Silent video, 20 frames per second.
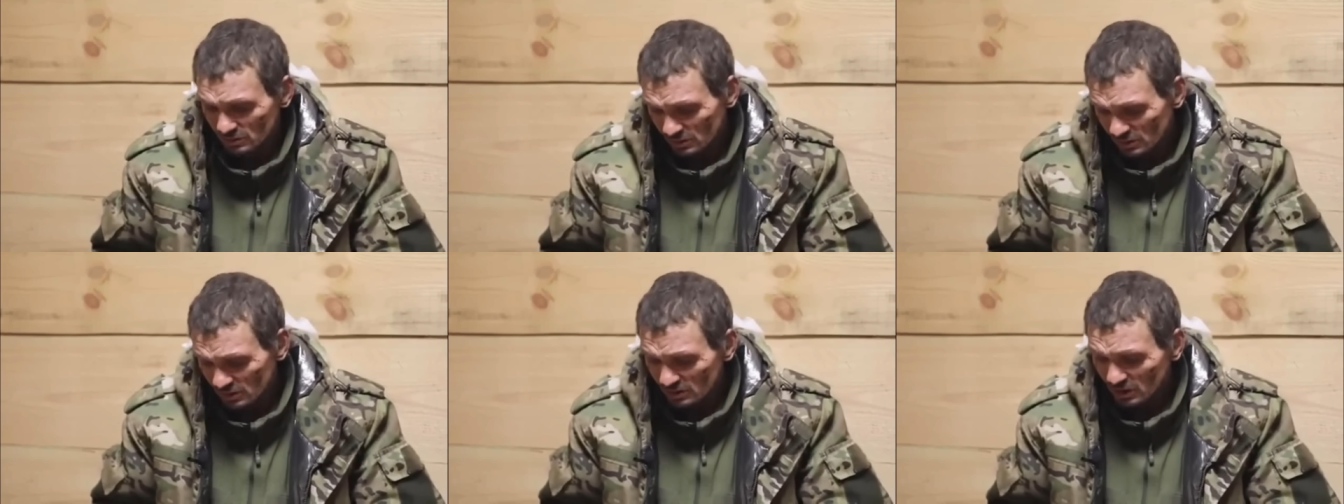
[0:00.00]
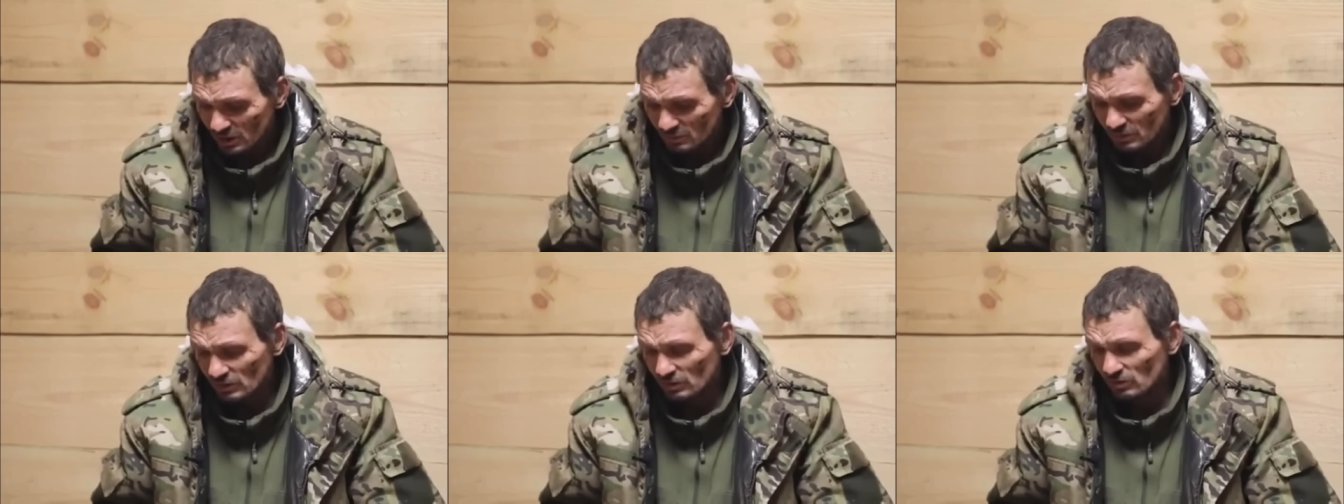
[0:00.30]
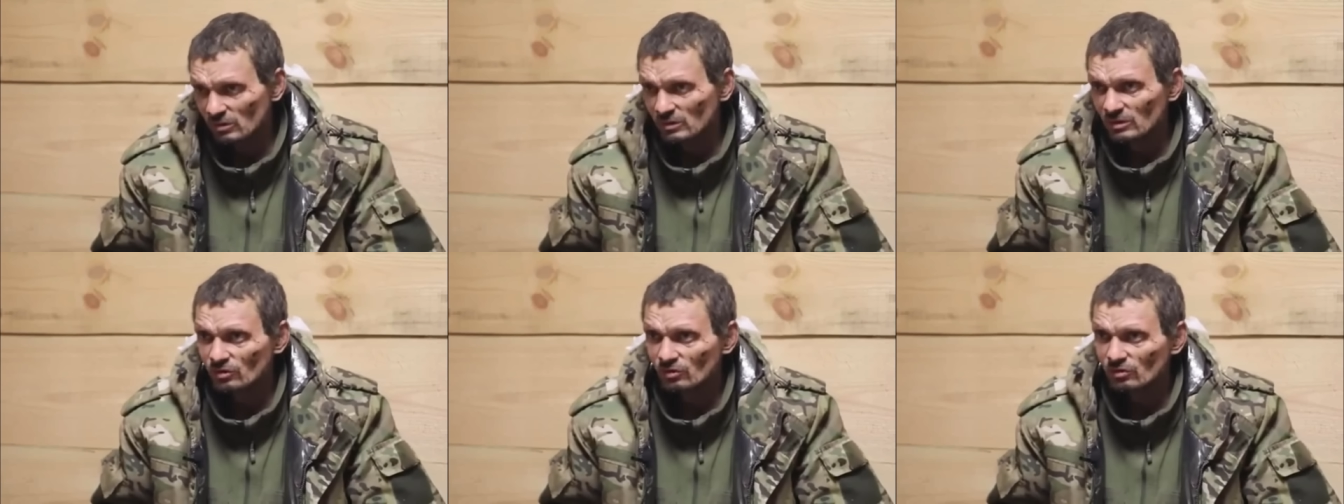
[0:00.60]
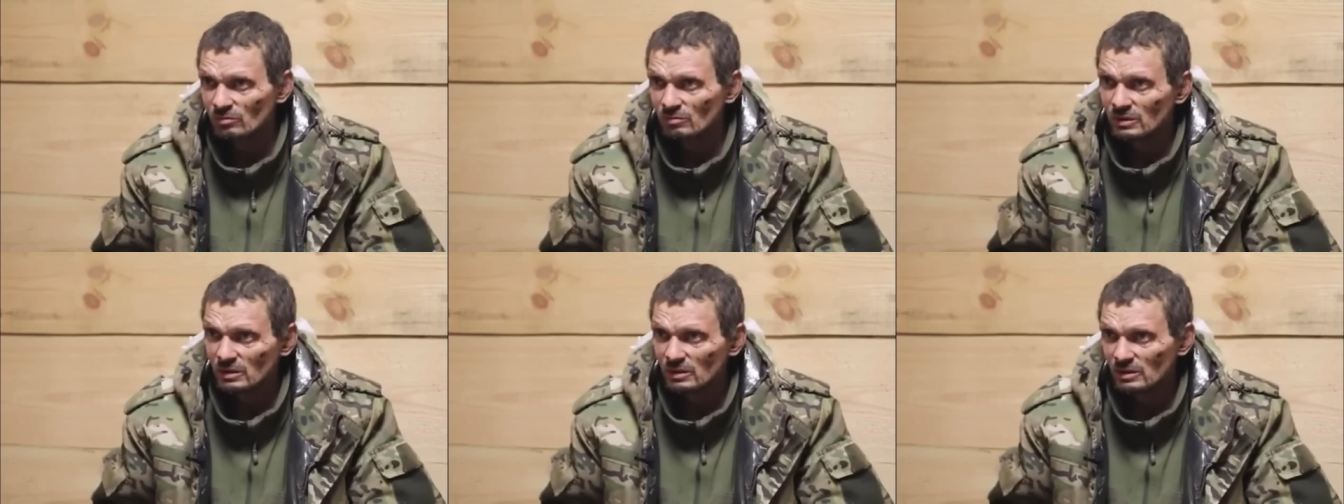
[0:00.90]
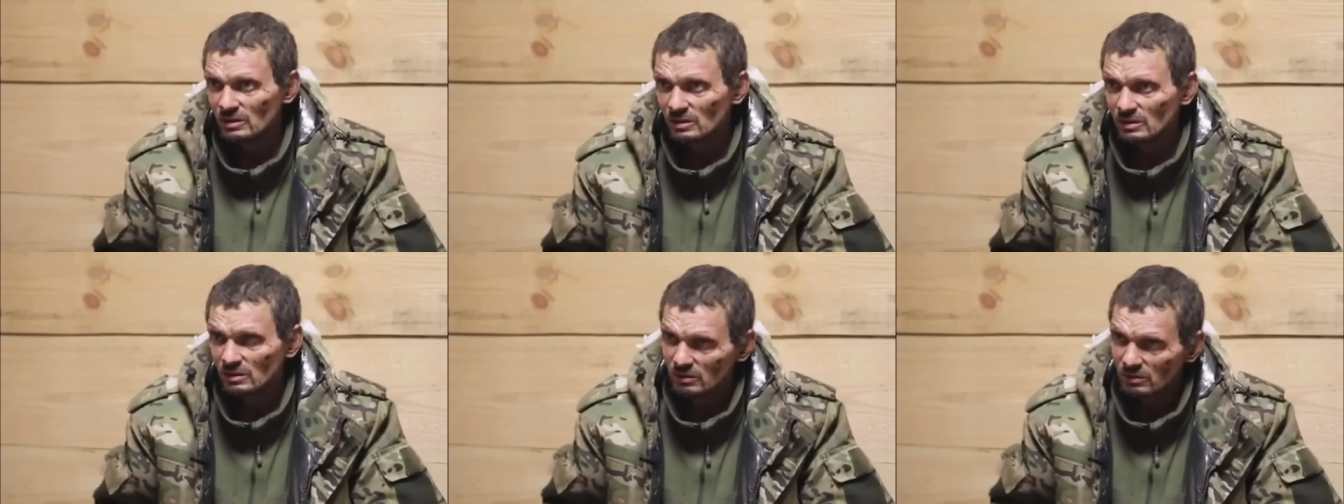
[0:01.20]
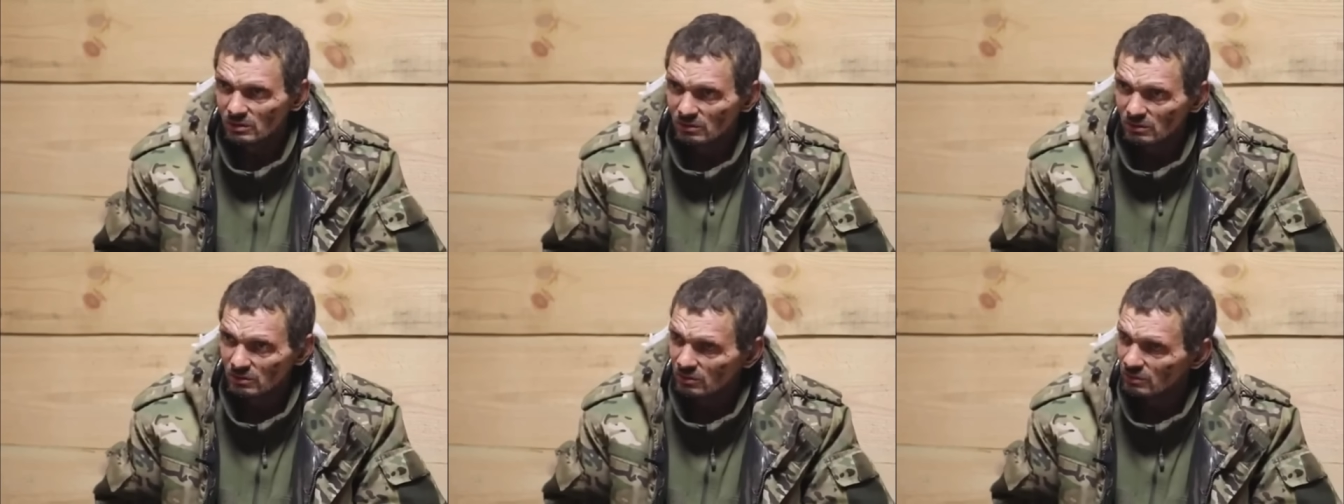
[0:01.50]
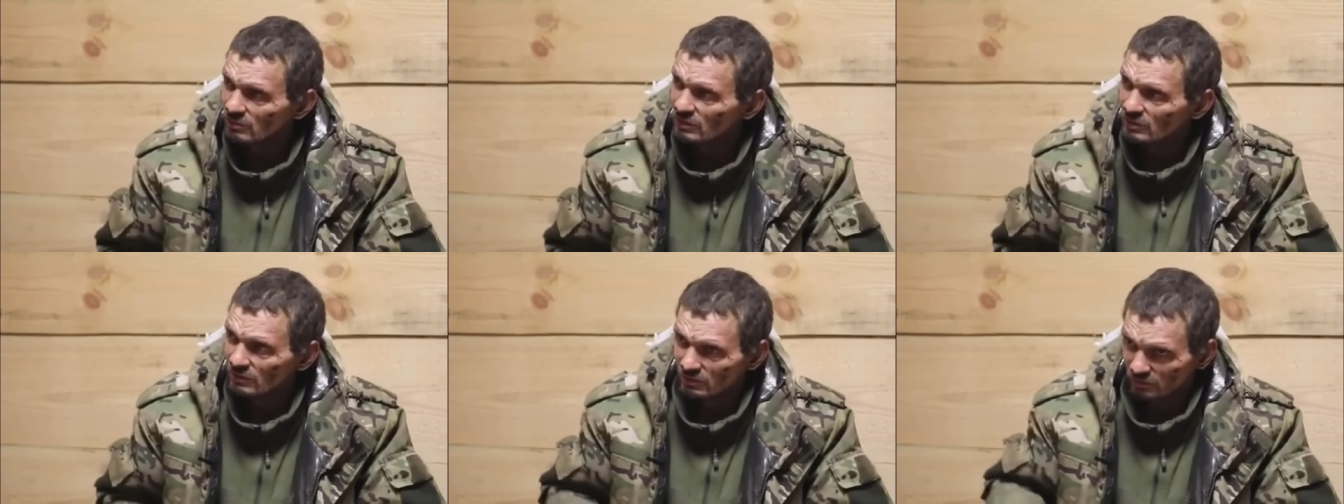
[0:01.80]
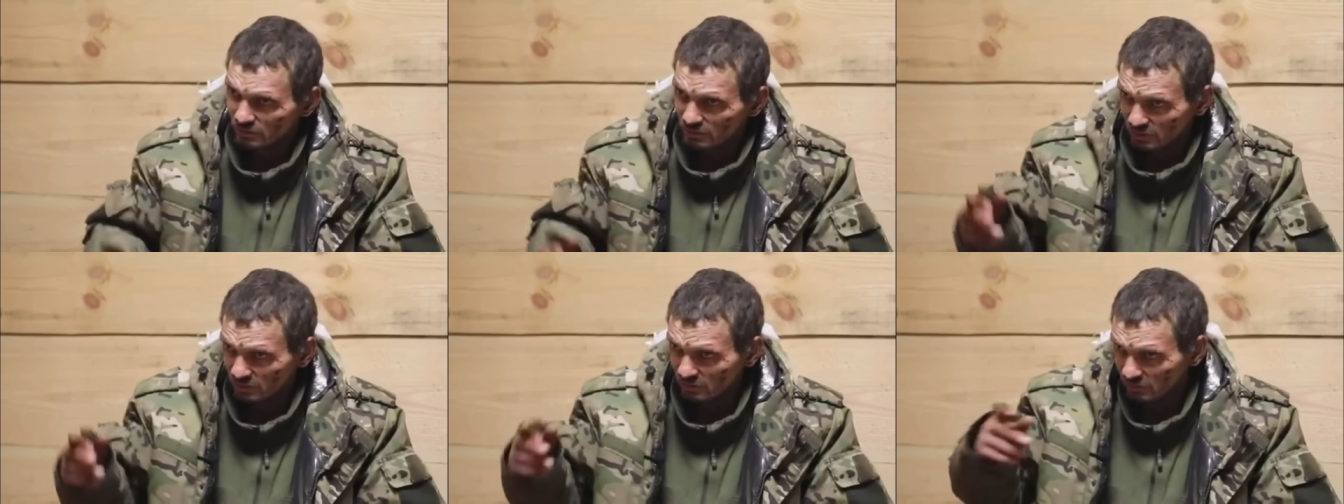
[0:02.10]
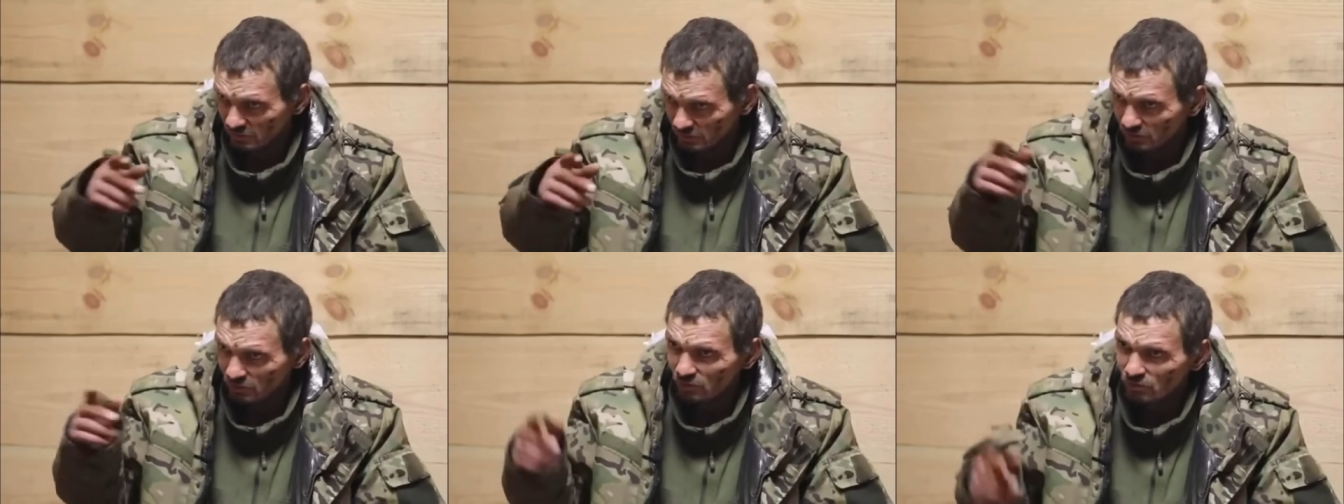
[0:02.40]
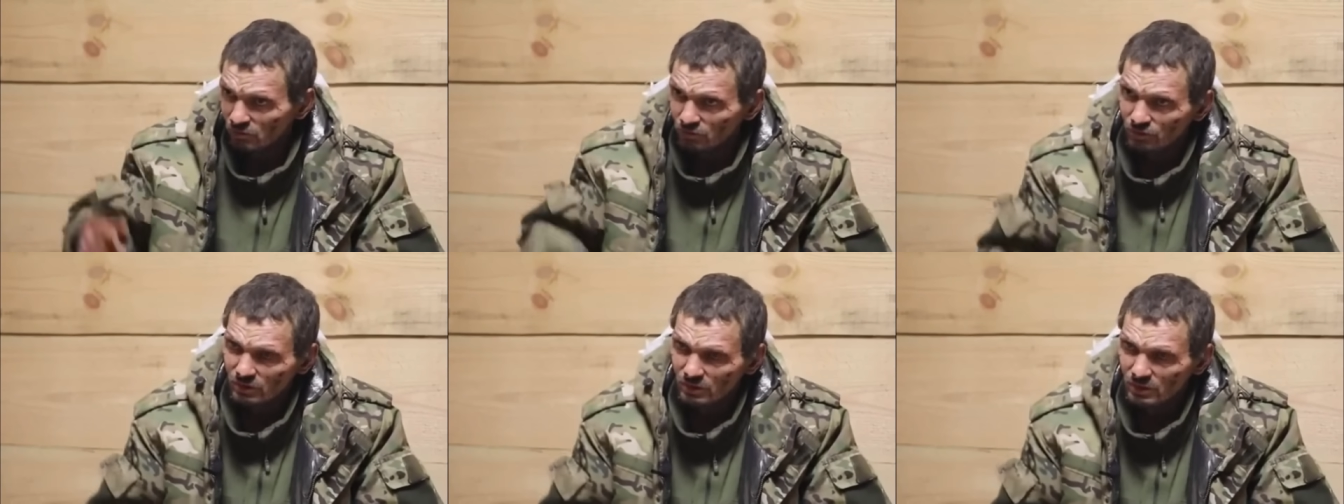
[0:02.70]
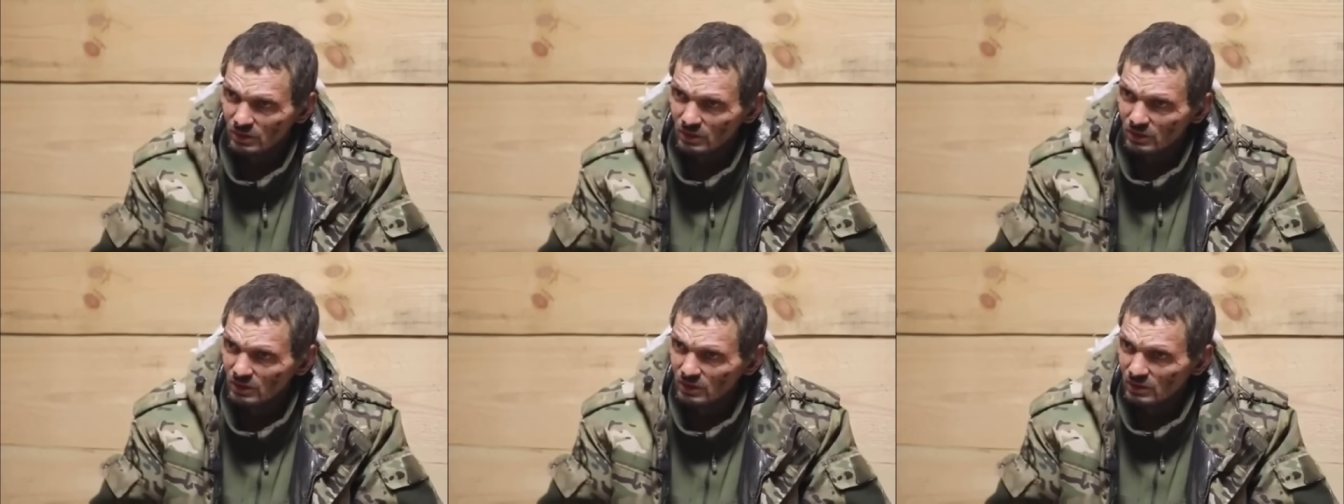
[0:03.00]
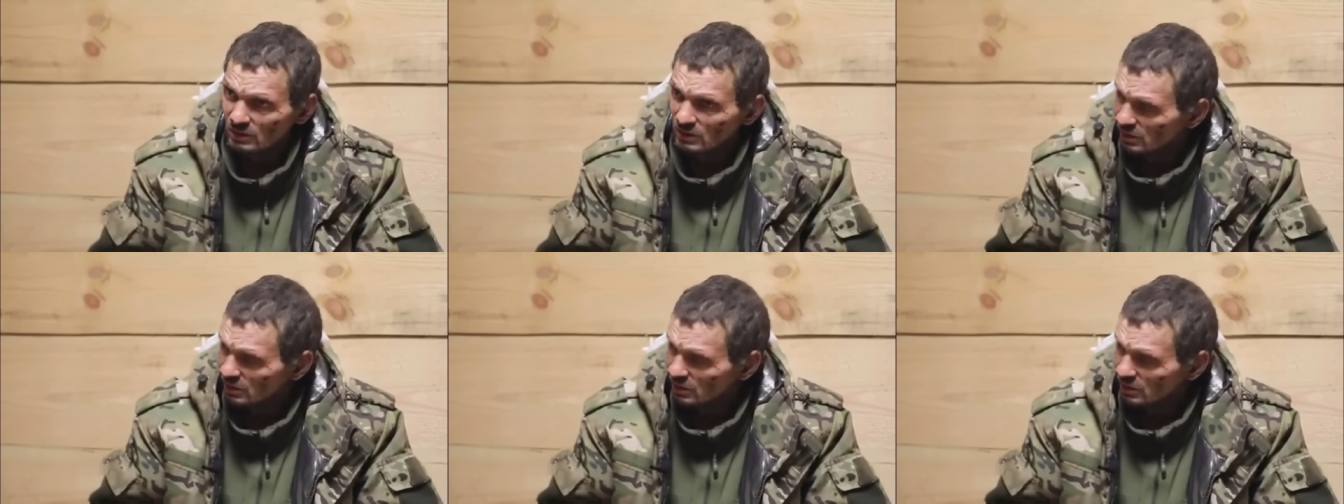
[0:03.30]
And so slowly he called his guys too, and we gradually moved.